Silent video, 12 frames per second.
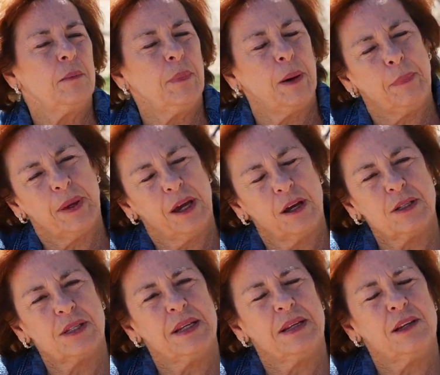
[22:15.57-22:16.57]
but because
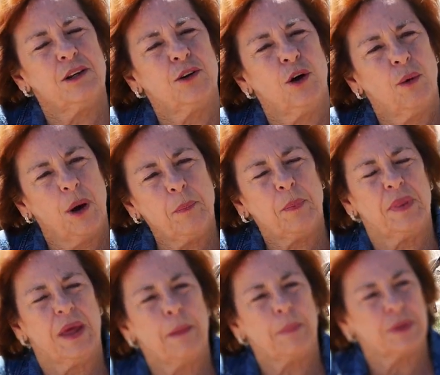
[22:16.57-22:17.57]
they didn't grow up with
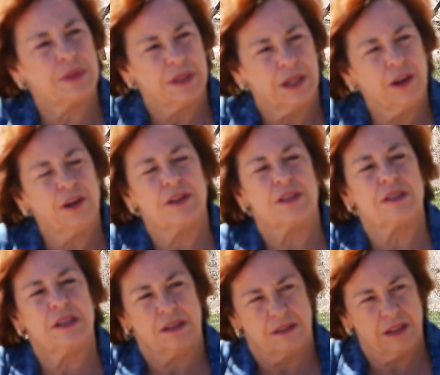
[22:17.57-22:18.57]
apples and carrots, they,